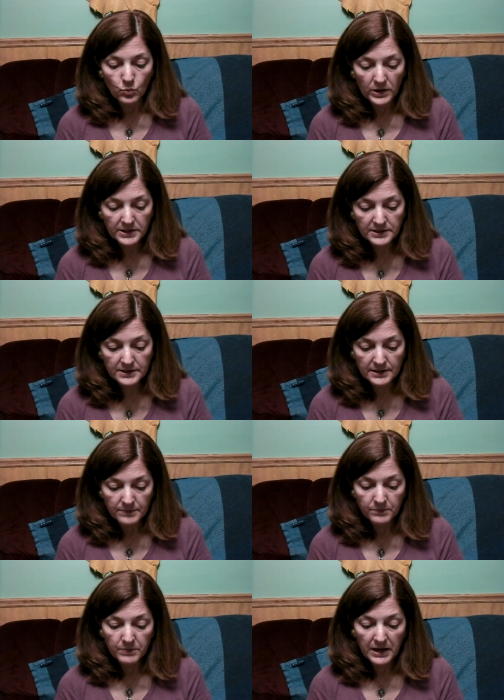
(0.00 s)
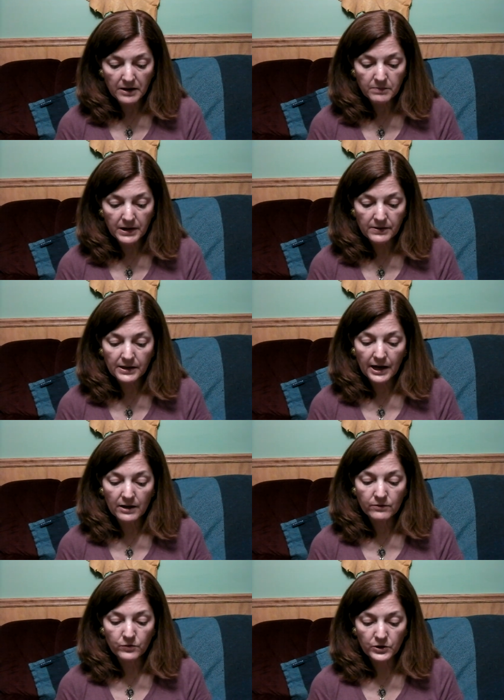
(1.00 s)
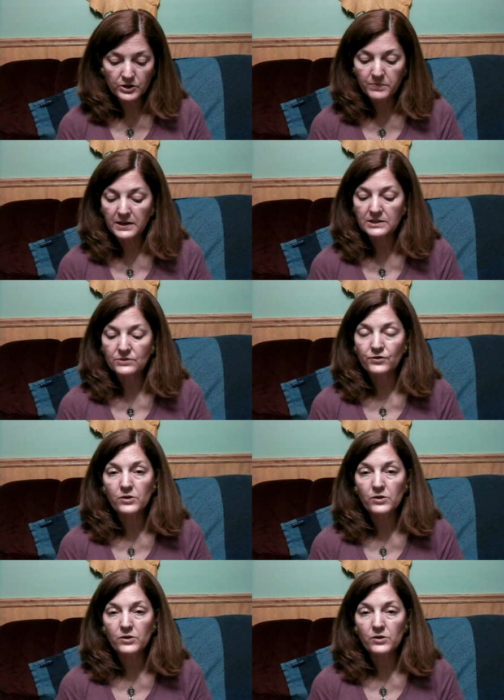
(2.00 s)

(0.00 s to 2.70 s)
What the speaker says: was made by the California-based